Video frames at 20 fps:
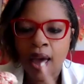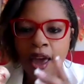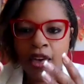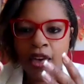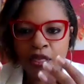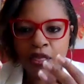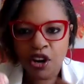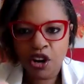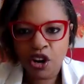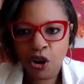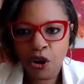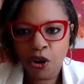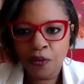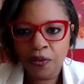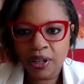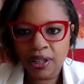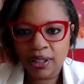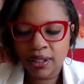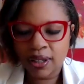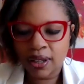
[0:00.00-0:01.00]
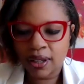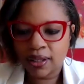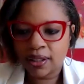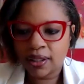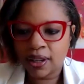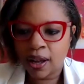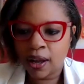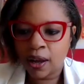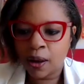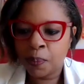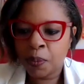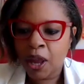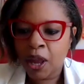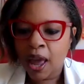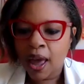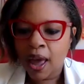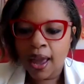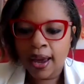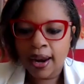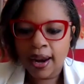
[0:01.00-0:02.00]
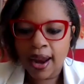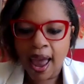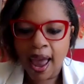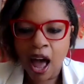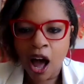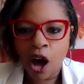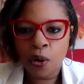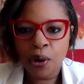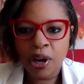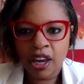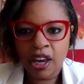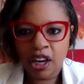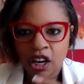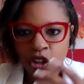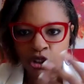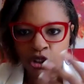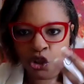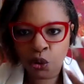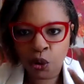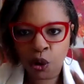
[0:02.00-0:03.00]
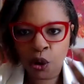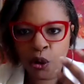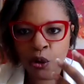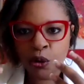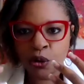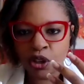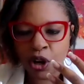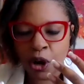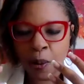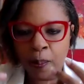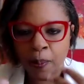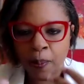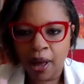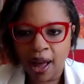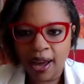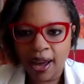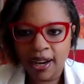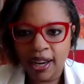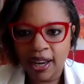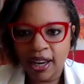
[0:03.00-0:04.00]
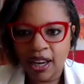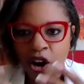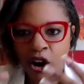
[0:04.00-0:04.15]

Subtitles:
and the nervous system and how it controls our body,